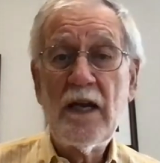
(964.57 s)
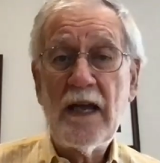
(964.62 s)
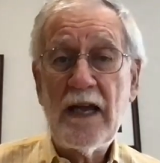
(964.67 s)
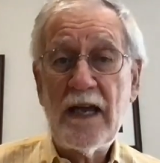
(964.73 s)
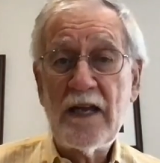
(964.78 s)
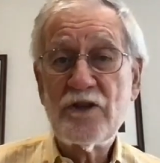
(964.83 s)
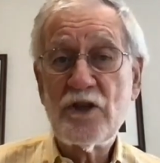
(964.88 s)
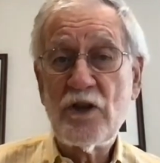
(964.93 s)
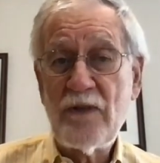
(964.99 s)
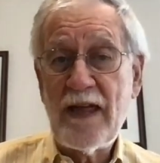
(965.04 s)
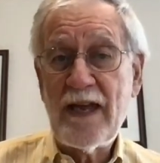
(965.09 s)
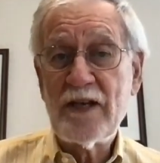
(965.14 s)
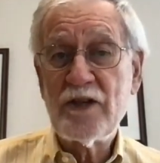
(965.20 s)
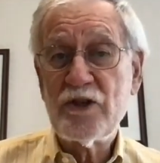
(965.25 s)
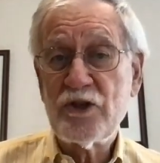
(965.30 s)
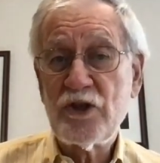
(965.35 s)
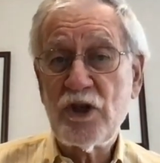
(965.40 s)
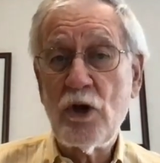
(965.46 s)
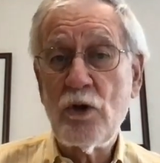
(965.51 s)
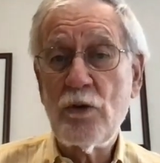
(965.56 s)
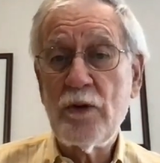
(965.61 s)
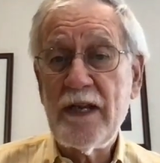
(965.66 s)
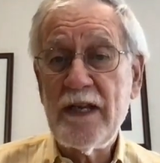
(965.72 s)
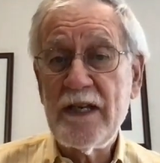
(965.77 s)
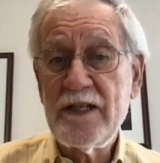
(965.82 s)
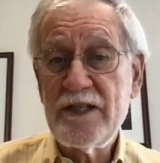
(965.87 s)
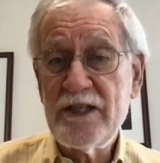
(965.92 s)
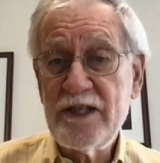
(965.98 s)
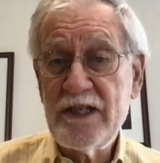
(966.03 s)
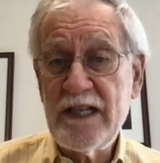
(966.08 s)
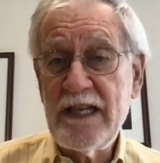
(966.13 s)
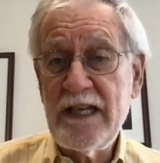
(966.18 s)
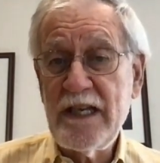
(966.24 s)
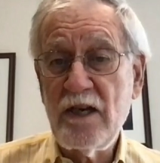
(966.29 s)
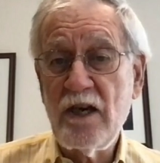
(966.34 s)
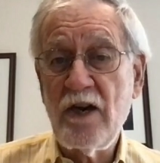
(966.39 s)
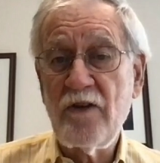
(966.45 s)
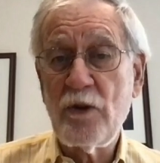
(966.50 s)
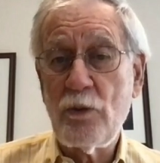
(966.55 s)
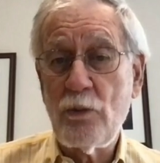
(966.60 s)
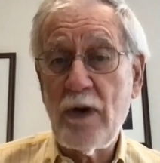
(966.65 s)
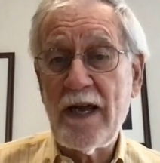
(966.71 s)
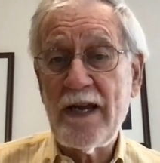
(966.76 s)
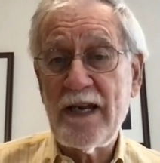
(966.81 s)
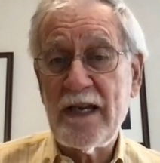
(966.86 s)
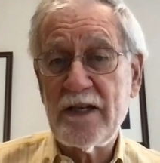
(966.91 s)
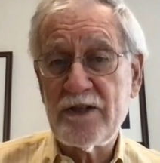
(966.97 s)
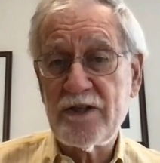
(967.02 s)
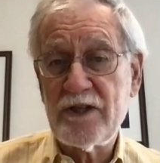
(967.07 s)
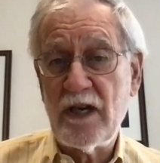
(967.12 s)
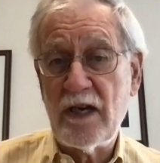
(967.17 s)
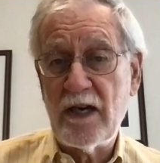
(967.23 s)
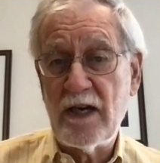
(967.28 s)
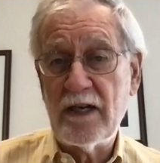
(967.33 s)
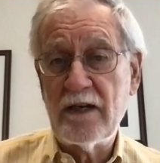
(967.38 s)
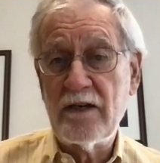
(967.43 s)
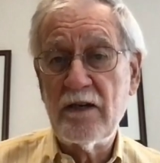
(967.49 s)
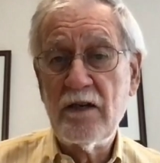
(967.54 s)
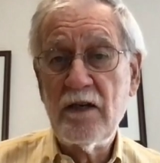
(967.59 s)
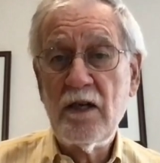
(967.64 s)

And so that is shown in C on the right-hand side.